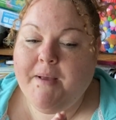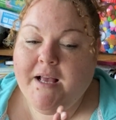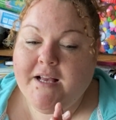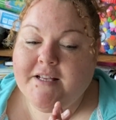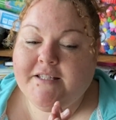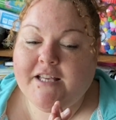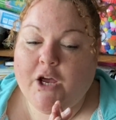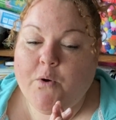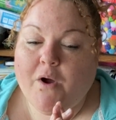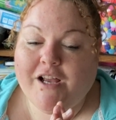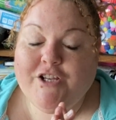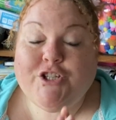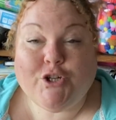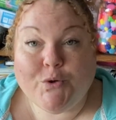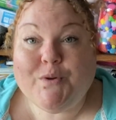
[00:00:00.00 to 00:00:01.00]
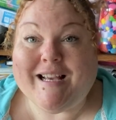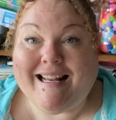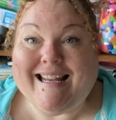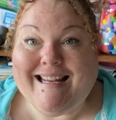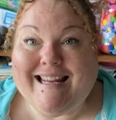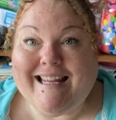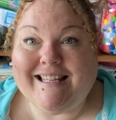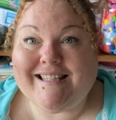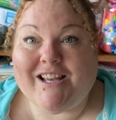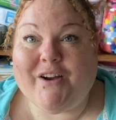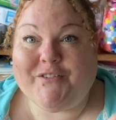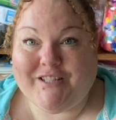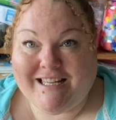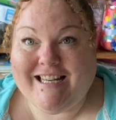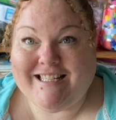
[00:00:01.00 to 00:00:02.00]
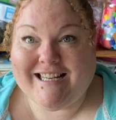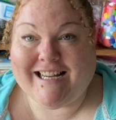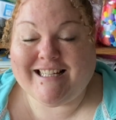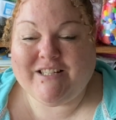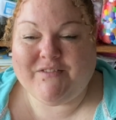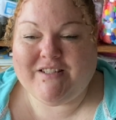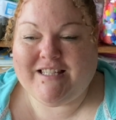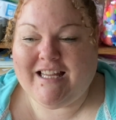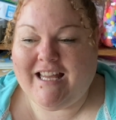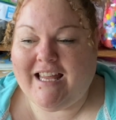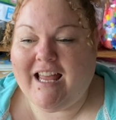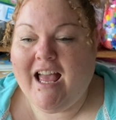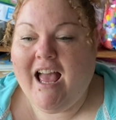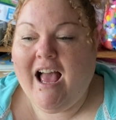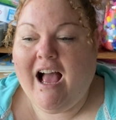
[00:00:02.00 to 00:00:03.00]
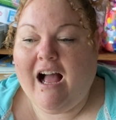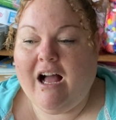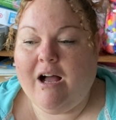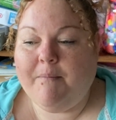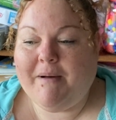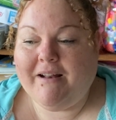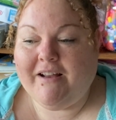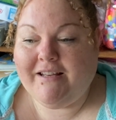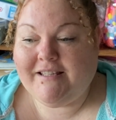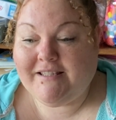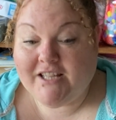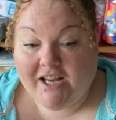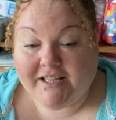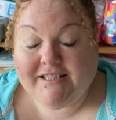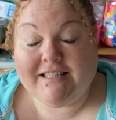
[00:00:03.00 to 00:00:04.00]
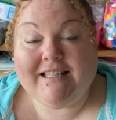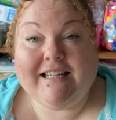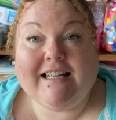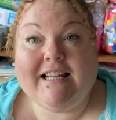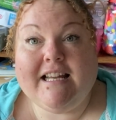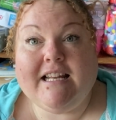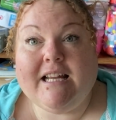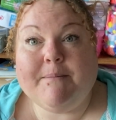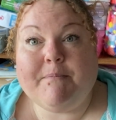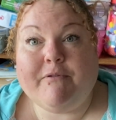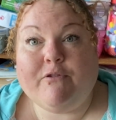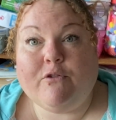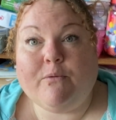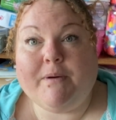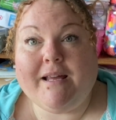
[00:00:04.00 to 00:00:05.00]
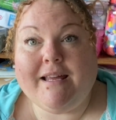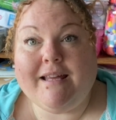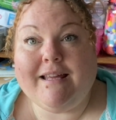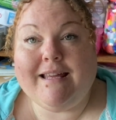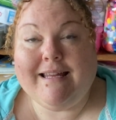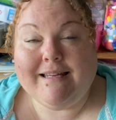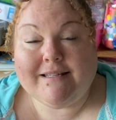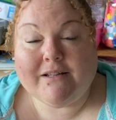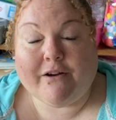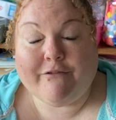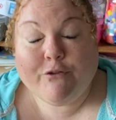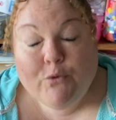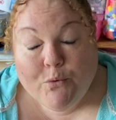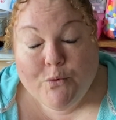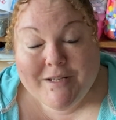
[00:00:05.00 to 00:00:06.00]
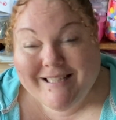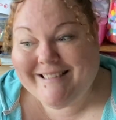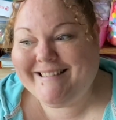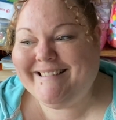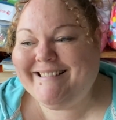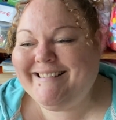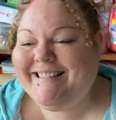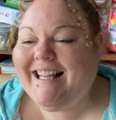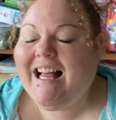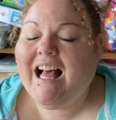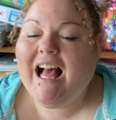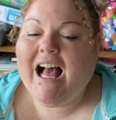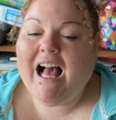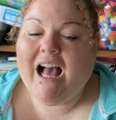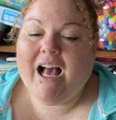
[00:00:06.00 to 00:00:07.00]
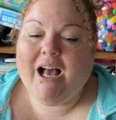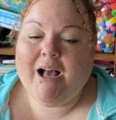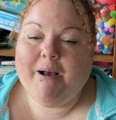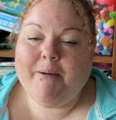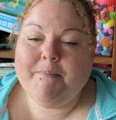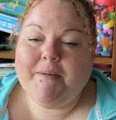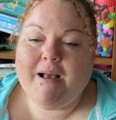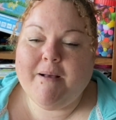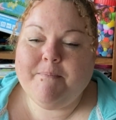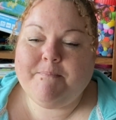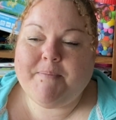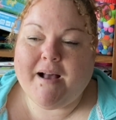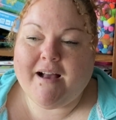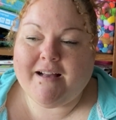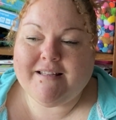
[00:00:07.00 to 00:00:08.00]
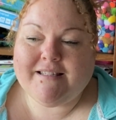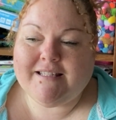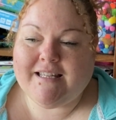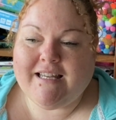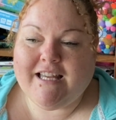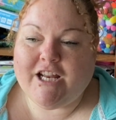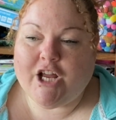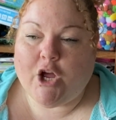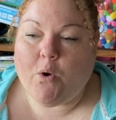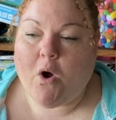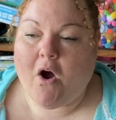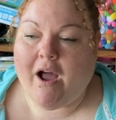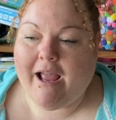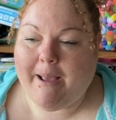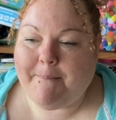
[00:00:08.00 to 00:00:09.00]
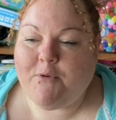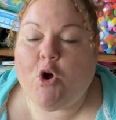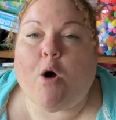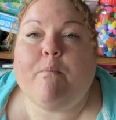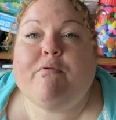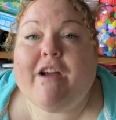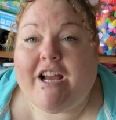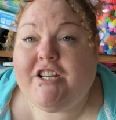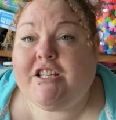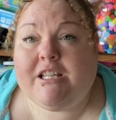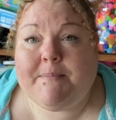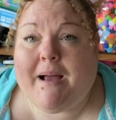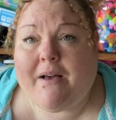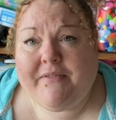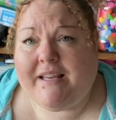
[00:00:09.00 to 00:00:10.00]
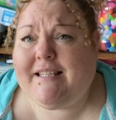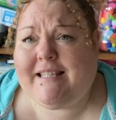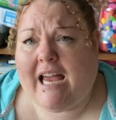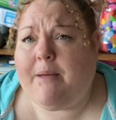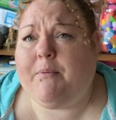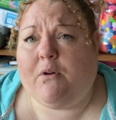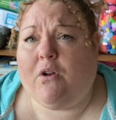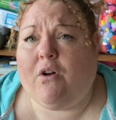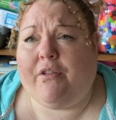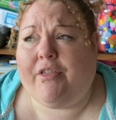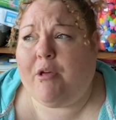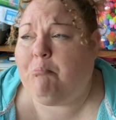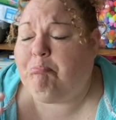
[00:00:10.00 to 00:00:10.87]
So I do clean it after each activity, and I certainly clean it before we eat our food. But, you know, I am not precious about this tablecloth.